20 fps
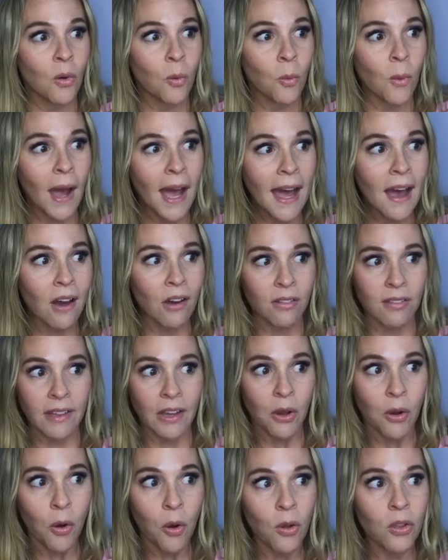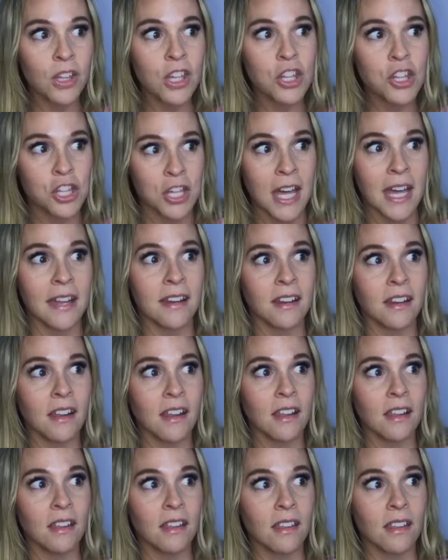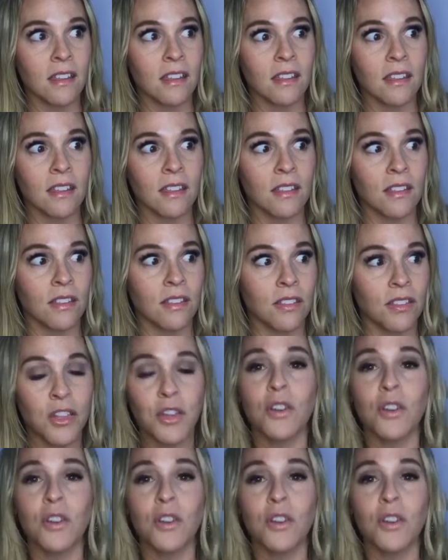wow, holy shit, the